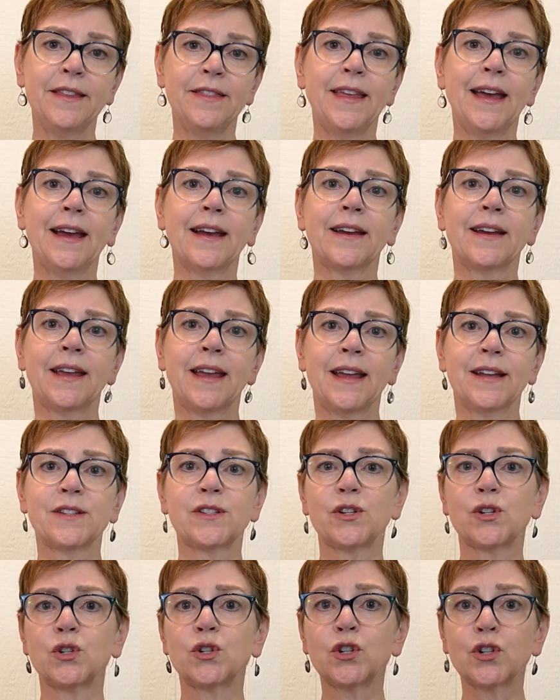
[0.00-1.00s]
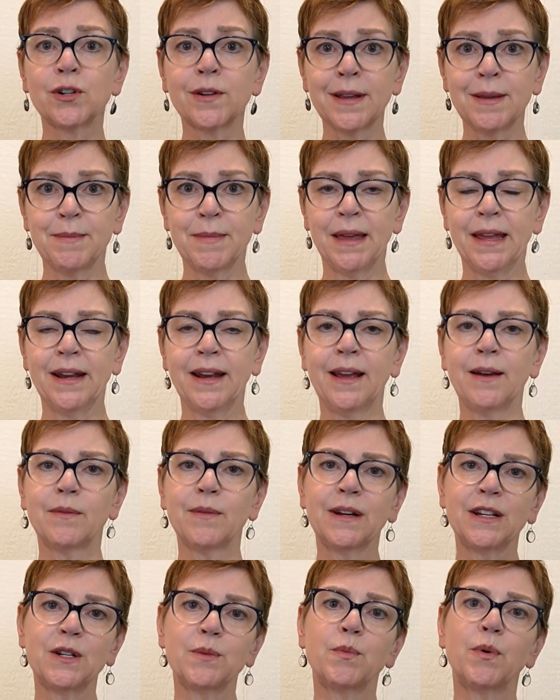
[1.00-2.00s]
that cancer treatment, at
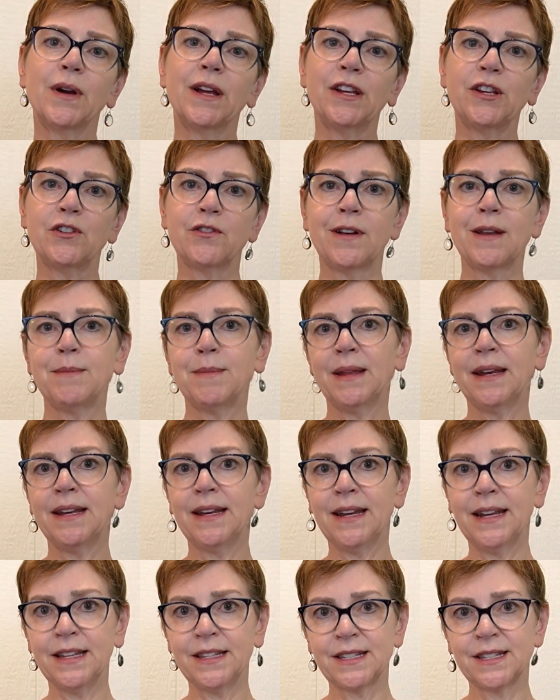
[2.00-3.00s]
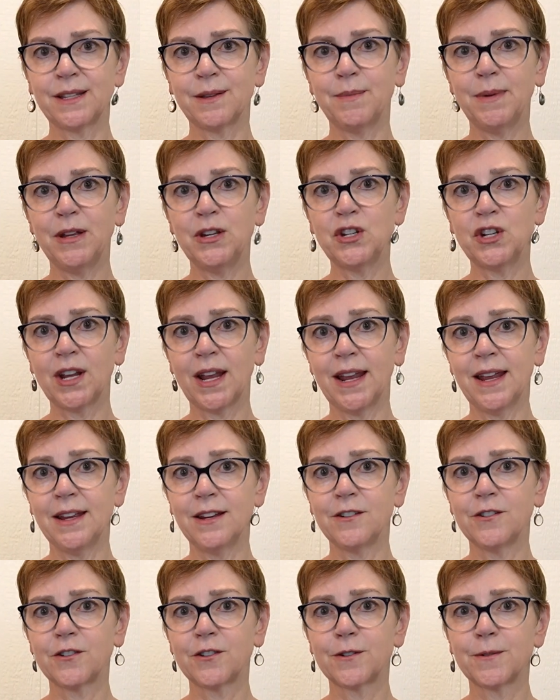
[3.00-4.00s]
which point treatment needs to be
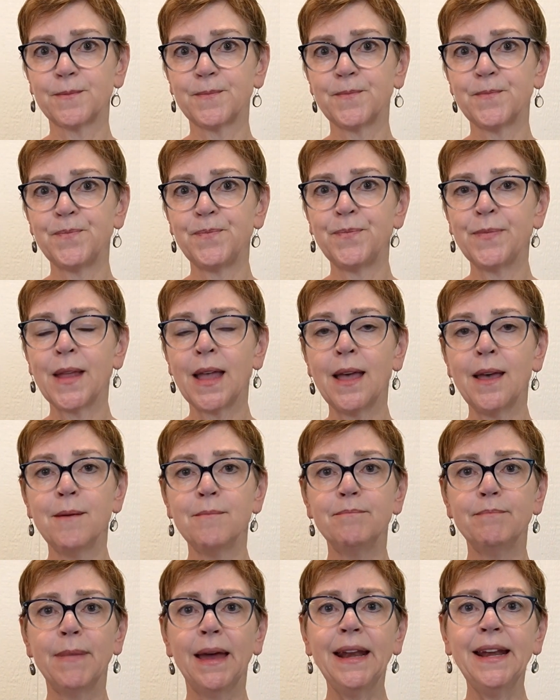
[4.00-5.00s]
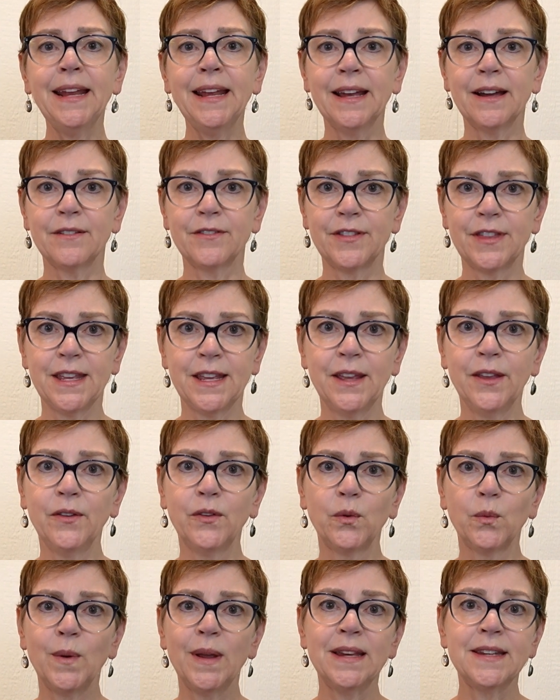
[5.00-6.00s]
changed. Many of
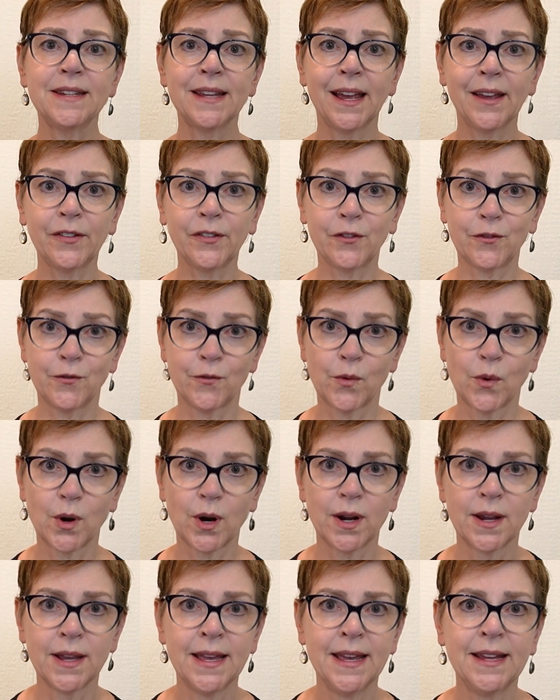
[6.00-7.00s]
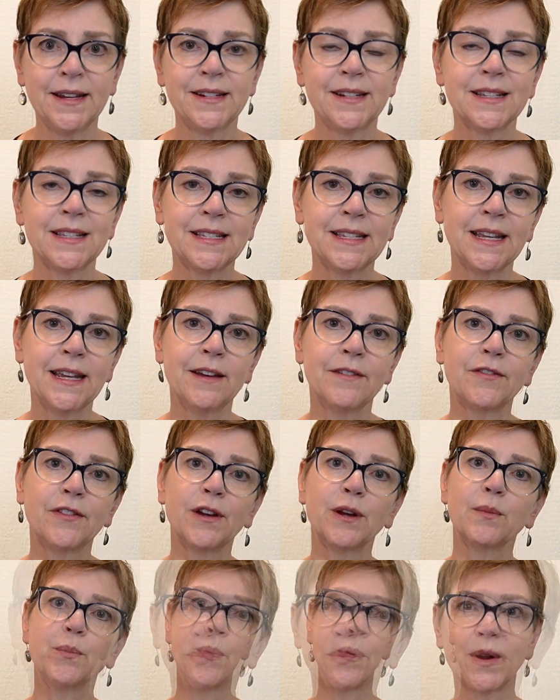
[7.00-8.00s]
these we test for to see if
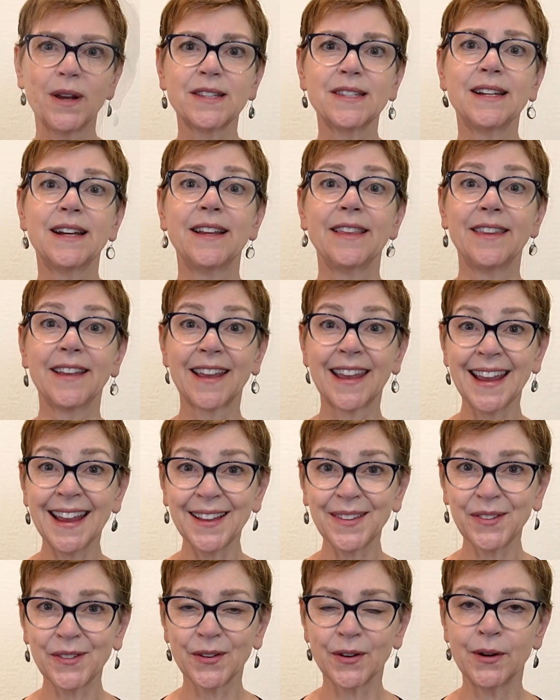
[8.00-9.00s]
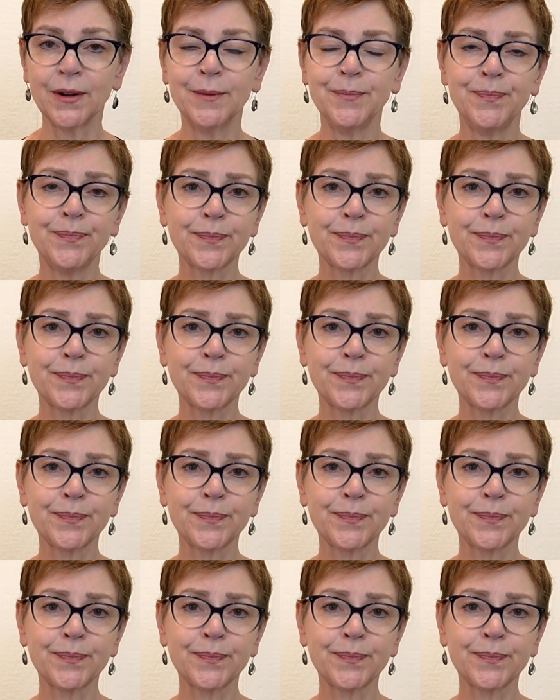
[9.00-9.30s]
they're present in the cancer